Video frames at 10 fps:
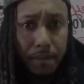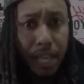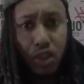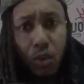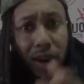
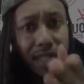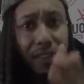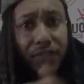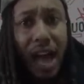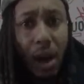And you are
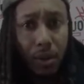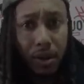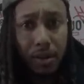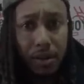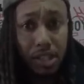that
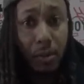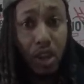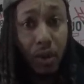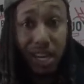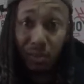flower. Some
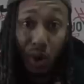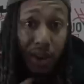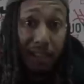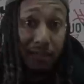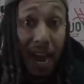of you are in the
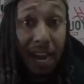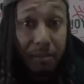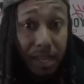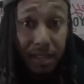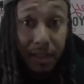wrong
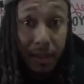environment.